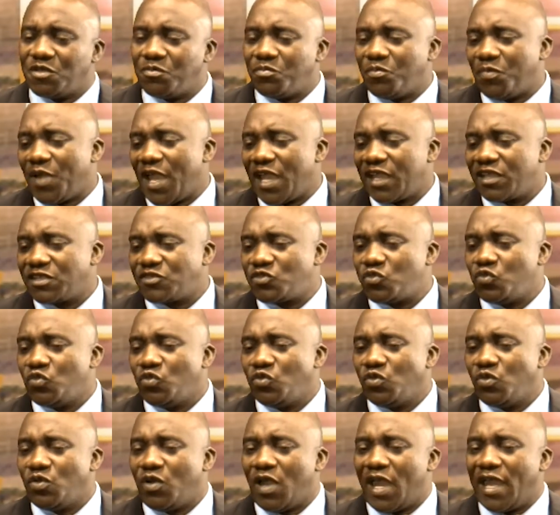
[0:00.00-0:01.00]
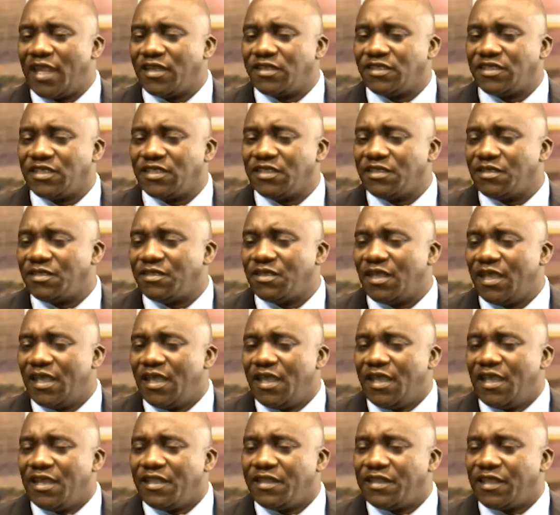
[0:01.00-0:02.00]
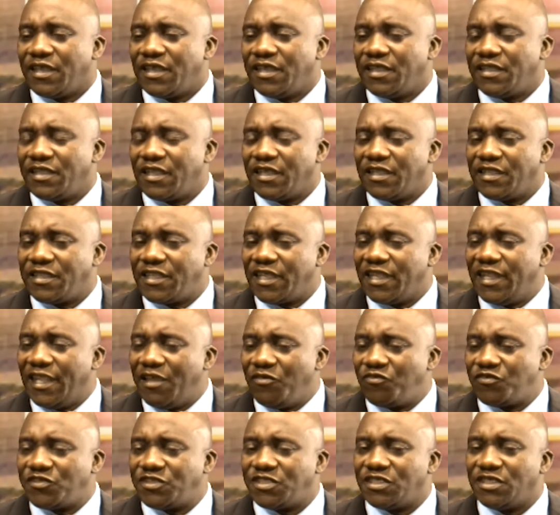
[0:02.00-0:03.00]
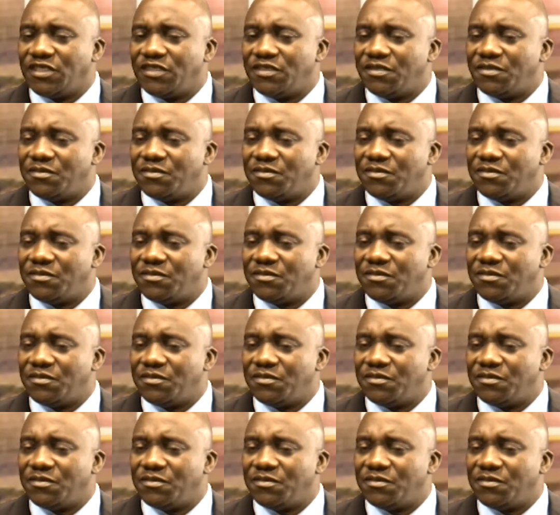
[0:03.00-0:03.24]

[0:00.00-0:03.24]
back 2 and the left